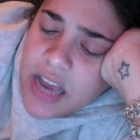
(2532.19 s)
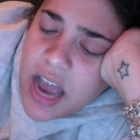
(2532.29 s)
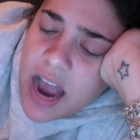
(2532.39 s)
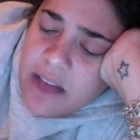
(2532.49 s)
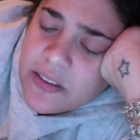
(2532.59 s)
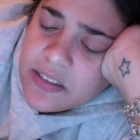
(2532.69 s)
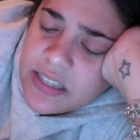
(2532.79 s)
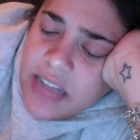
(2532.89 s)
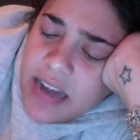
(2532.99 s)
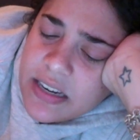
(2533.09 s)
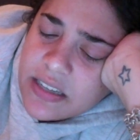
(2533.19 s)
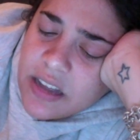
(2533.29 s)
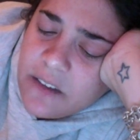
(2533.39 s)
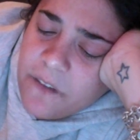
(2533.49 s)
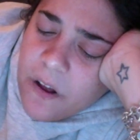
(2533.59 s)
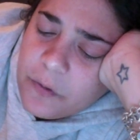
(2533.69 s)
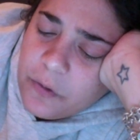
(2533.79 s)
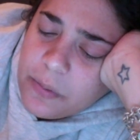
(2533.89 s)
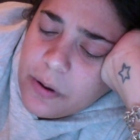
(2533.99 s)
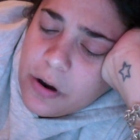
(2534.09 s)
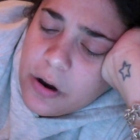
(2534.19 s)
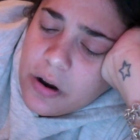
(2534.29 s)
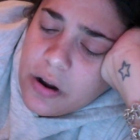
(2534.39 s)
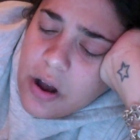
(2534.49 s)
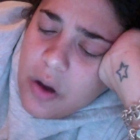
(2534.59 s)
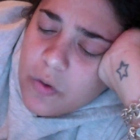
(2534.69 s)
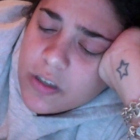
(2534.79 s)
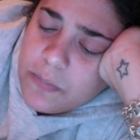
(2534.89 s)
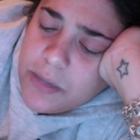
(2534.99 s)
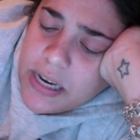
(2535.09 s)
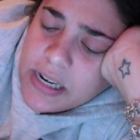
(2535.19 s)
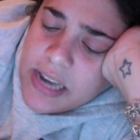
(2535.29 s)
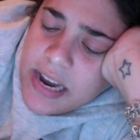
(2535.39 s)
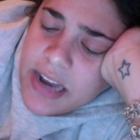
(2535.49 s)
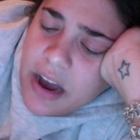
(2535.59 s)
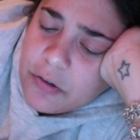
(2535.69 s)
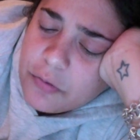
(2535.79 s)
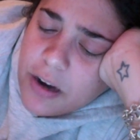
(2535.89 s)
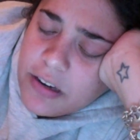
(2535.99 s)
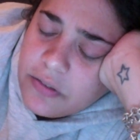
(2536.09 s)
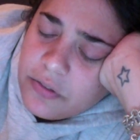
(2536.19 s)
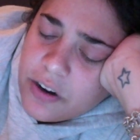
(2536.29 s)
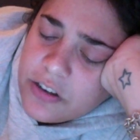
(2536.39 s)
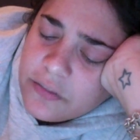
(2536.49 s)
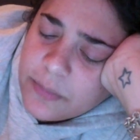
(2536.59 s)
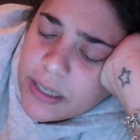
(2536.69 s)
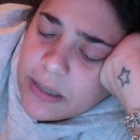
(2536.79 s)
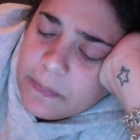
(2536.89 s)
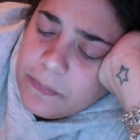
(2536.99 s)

and the sadness I felt from her, was being laid out right in front of me.